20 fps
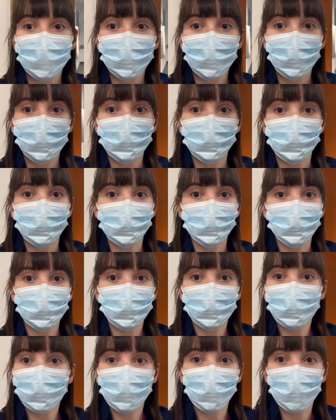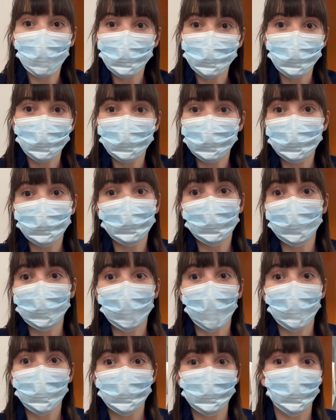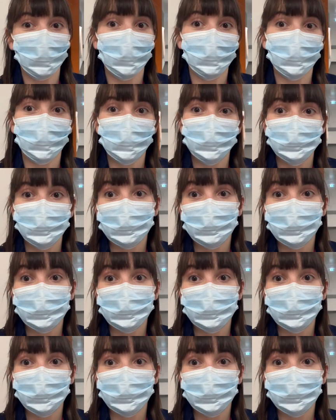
and really anything like that.